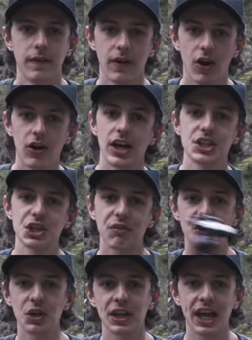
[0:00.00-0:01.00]
Alright, so I've
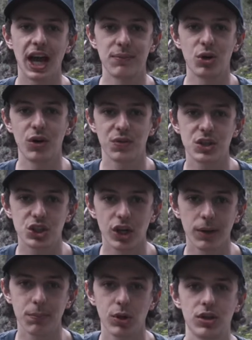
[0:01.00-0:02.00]
got the camera off the
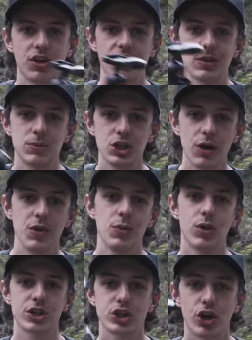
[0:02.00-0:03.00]
tripod because I'm showing you
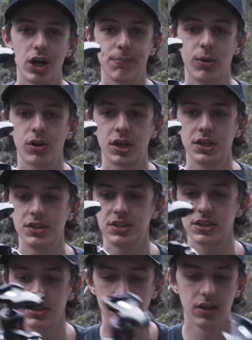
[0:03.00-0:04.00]
what tripod I
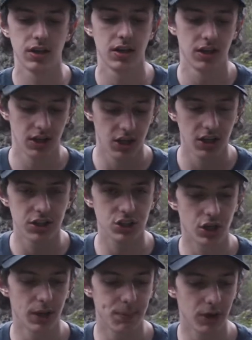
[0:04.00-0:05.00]
use. The
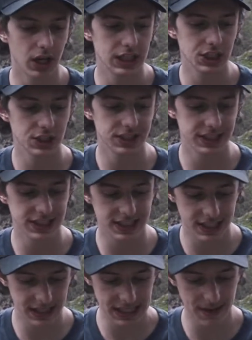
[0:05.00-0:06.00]
tripod I use is
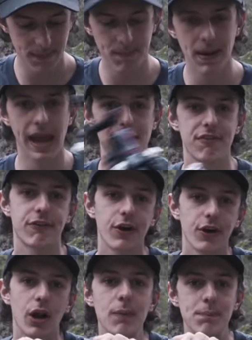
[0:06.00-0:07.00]
the
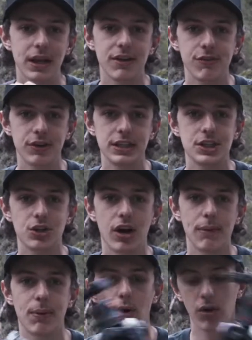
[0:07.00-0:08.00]
Manfrotto Befree
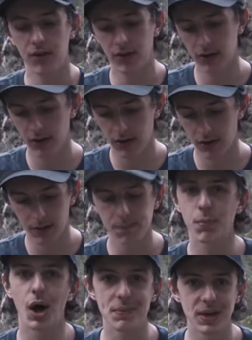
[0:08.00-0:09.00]
tripod
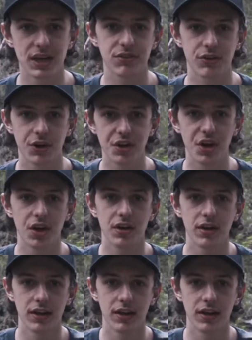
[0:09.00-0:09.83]
by Manfrotto.